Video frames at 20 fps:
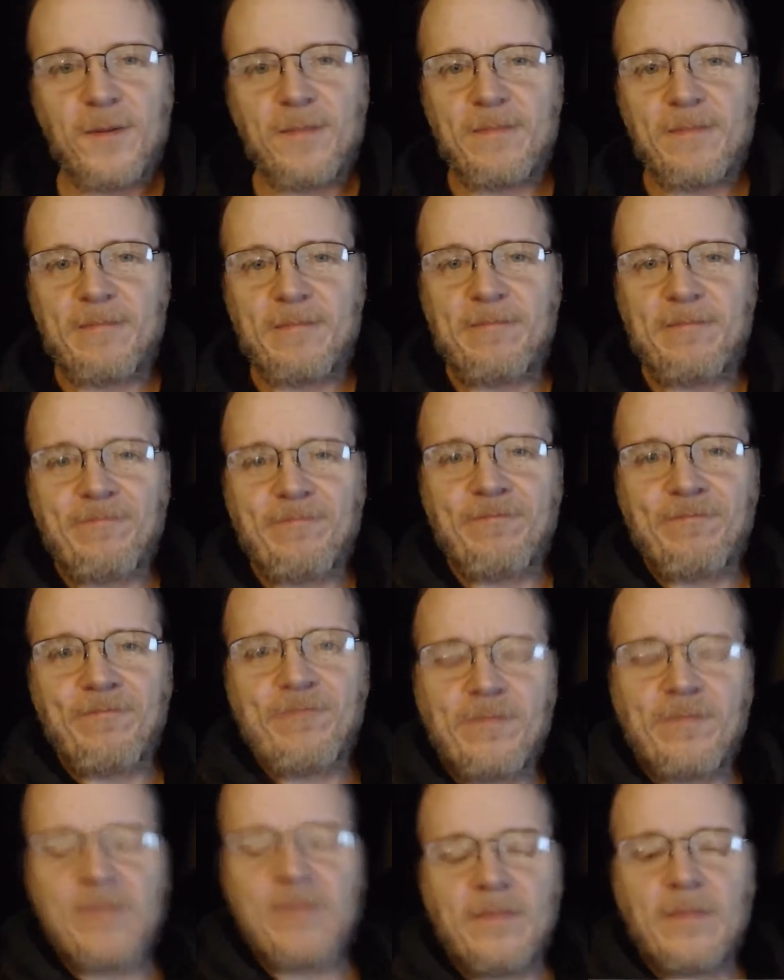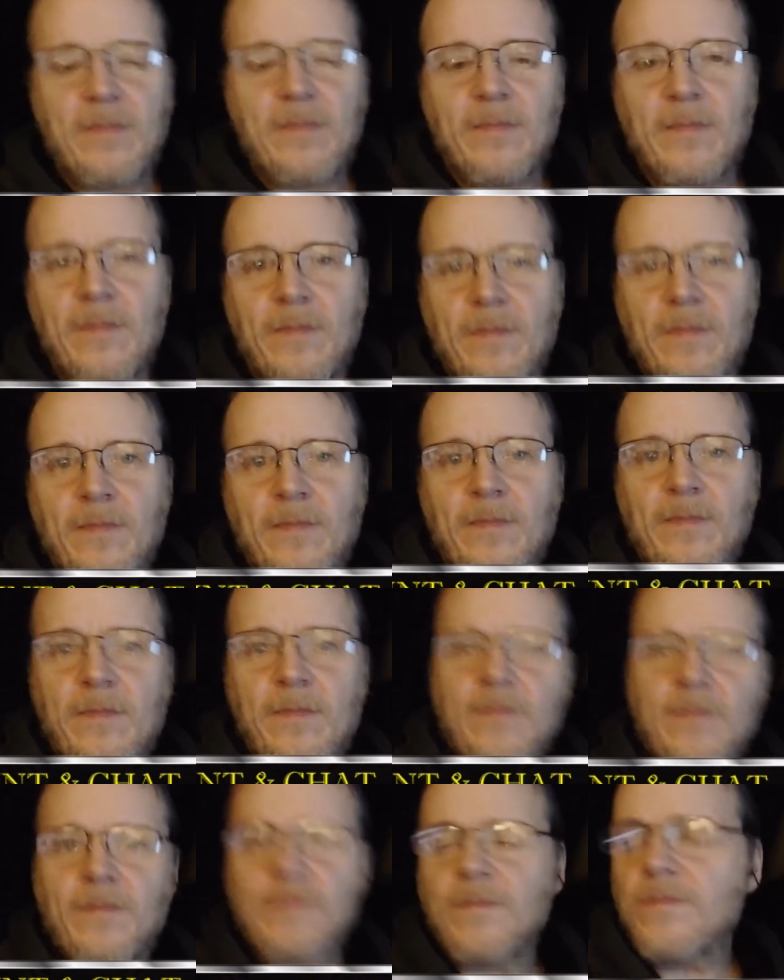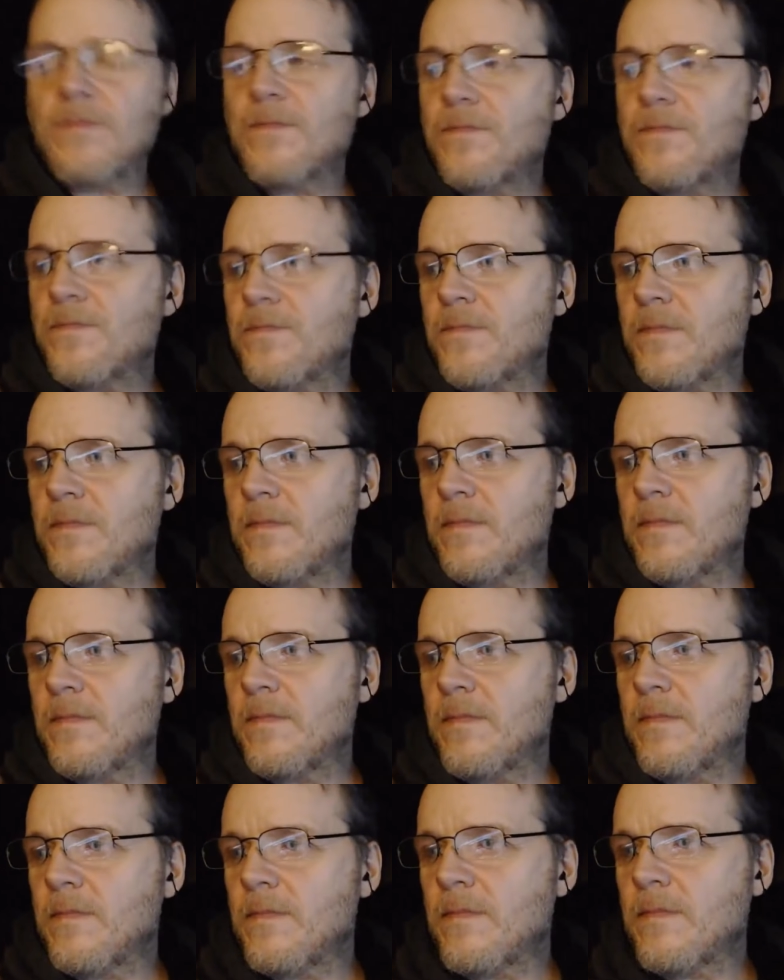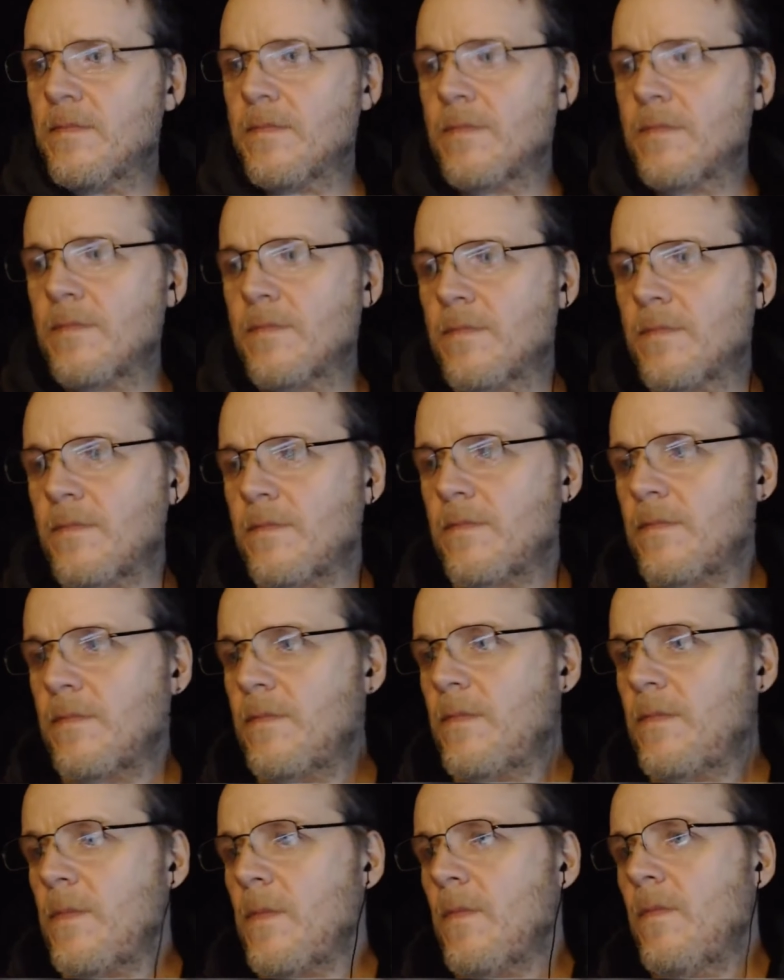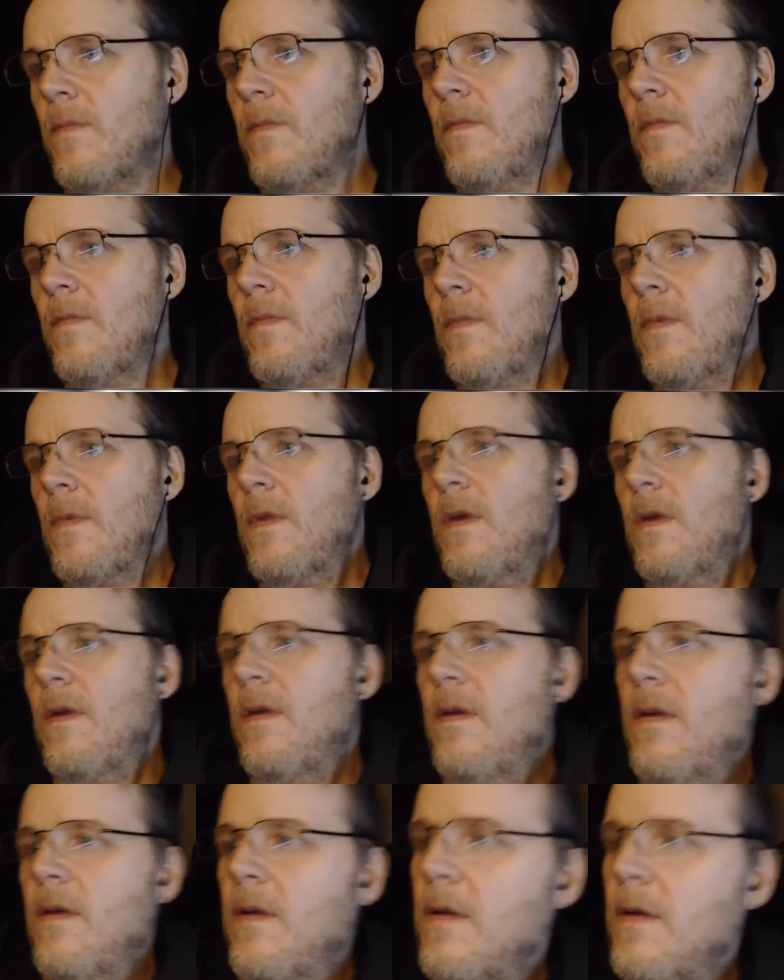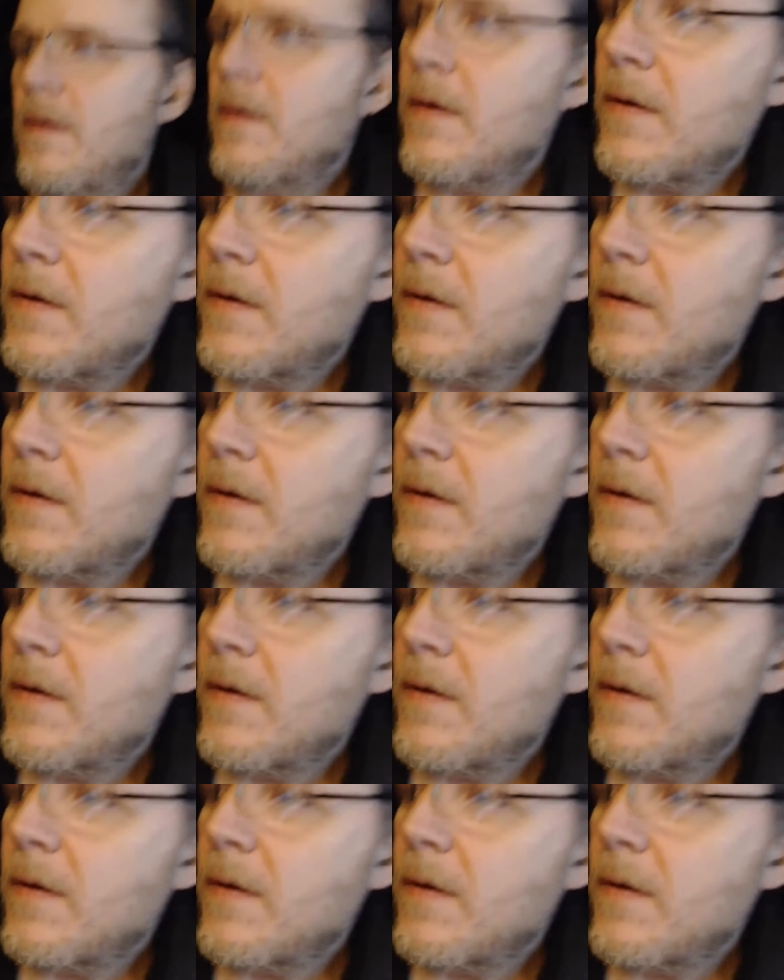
So that's what I've been doing. And I've been playing a few board games.